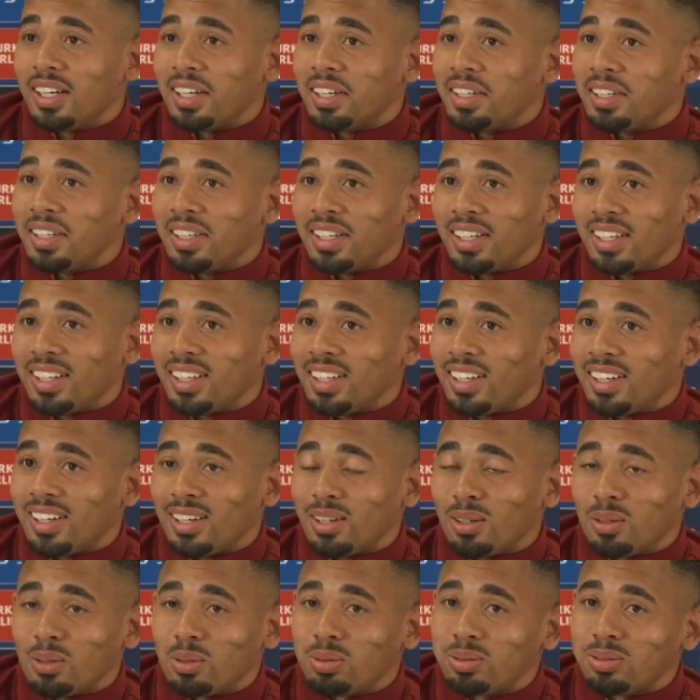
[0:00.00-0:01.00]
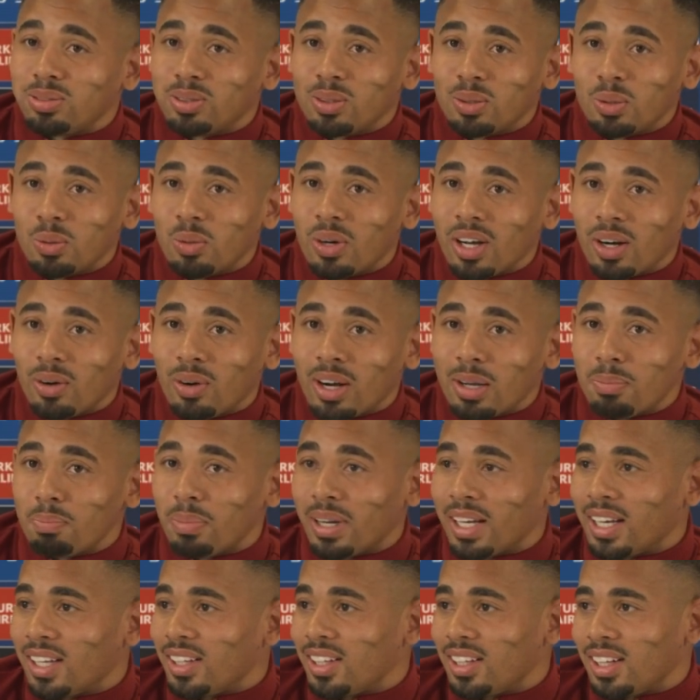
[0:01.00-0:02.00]
and then, uh, well, I
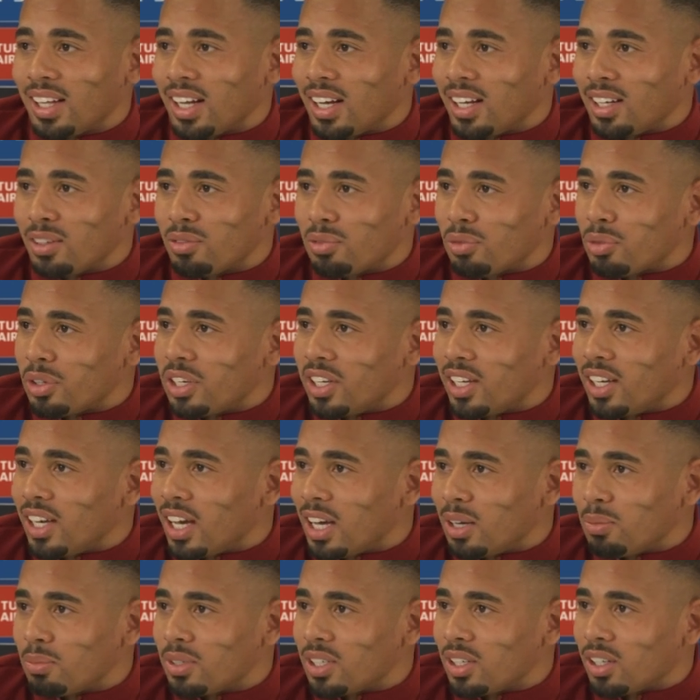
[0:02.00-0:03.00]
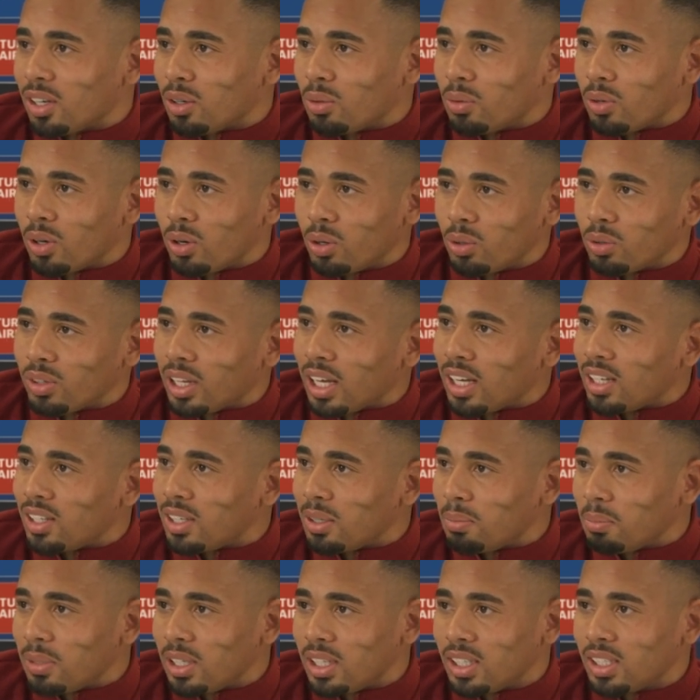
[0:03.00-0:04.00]
played like three games in a row, ninety
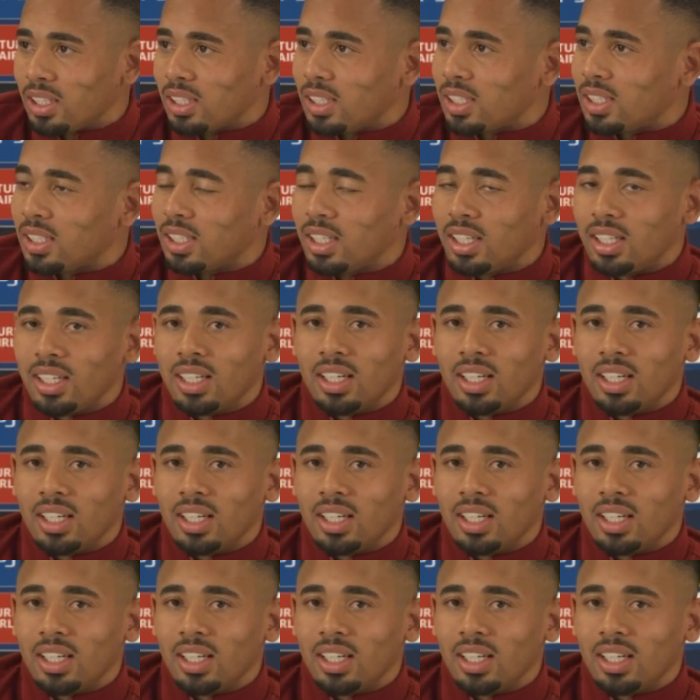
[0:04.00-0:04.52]
minutes,